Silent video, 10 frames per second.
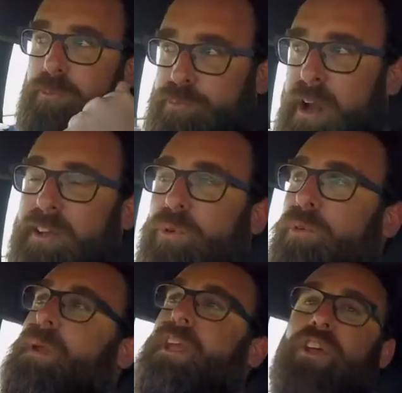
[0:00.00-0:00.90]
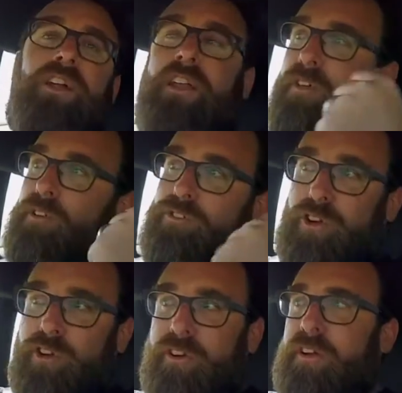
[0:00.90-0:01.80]
the brakes will be good, and they'll
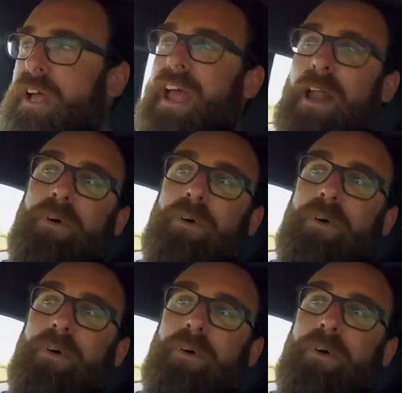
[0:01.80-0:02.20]
turn. And